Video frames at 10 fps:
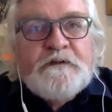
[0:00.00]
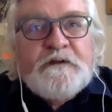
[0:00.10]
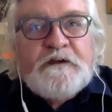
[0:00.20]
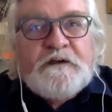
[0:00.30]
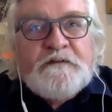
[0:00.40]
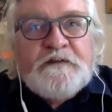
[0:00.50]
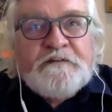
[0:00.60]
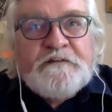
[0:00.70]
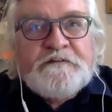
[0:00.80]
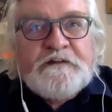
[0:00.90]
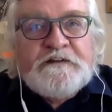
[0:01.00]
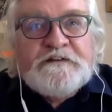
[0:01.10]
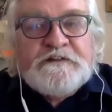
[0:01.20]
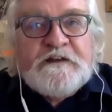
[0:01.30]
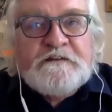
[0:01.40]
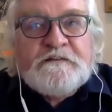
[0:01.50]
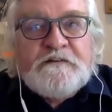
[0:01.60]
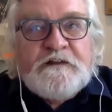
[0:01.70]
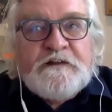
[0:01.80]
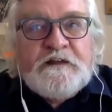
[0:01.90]
Uh, the other thing is that
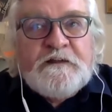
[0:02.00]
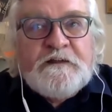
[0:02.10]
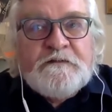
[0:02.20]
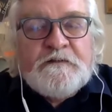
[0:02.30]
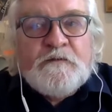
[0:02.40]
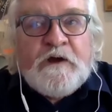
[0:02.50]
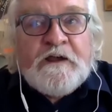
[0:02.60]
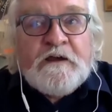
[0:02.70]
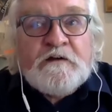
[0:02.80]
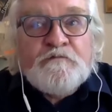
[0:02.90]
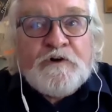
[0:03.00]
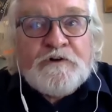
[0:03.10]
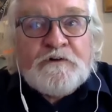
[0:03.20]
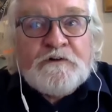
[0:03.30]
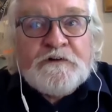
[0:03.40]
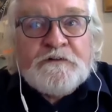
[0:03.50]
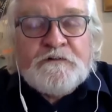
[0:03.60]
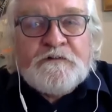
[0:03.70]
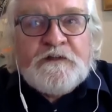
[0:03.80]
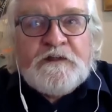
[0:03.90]
the, the way I've modeled it,
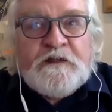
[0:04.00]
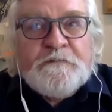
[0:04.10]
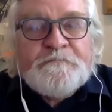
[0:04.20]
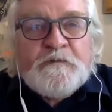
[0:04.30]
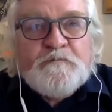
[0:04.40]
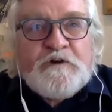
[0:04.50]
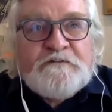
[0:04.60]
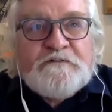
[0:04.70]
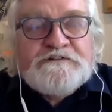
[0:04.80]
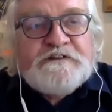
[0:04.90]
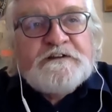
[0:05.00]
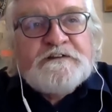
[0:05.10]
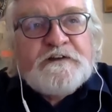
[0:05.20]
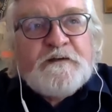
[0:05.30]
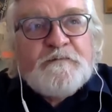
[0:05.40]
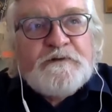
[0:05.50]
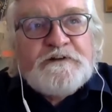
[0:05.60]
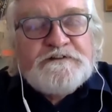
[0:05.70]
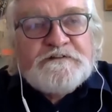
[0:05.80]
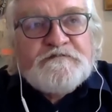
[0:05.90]
the, private sector
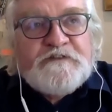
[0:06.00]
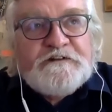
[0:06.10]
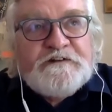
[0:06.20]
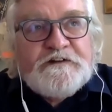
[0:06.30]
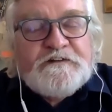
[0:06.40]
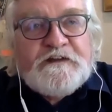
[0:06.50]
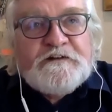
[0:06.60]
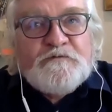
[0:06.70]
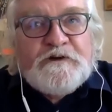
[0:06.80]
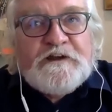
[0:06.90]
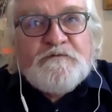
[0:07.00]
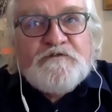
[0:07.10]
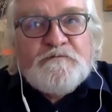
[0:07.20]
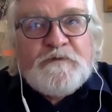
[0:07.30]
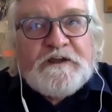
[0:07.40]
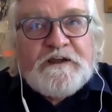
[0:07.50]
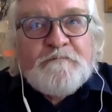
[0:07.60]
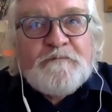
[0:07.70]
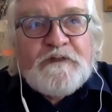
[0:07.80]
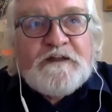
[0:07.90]
companies, if they did it that way, would pick
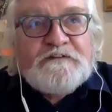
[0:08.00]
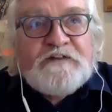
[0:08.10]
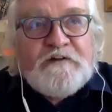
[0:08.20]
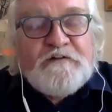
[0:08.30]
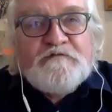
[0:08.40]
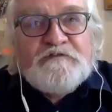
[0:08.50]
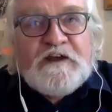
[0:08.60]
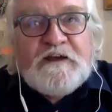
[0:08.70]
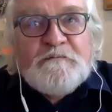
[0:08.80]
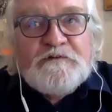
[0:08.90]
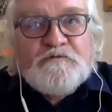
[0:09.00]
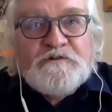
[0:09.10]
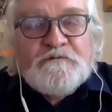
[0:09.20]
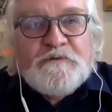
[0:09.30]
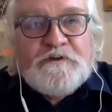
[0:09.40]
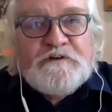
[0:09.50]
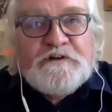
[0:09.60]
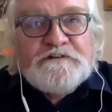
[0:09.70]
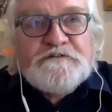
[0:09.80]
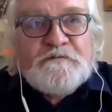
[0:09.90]
up that tariff tab. It wouldn't be on
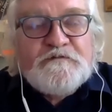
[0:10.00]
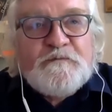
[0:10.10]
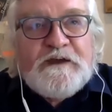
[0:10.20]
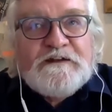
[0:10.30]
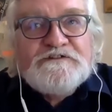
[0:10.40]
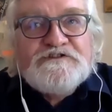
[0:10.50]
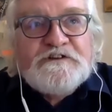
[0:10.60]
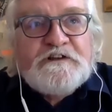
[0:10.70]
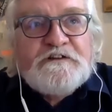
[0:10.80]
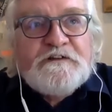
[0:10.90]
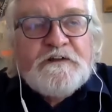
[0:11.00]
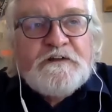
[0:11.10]
Eskom's balance sheet.